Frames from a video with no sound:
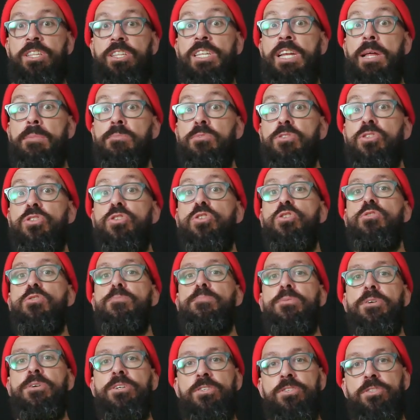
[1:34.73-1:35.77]
and I'm
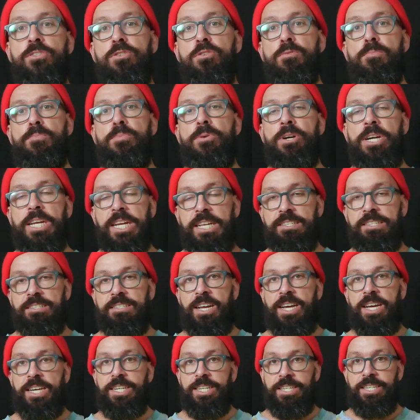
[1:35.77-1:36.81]
super, super
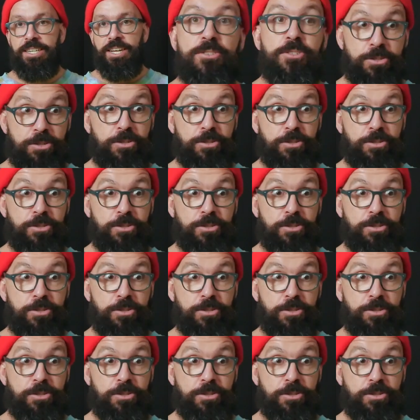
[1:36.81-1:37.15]
excited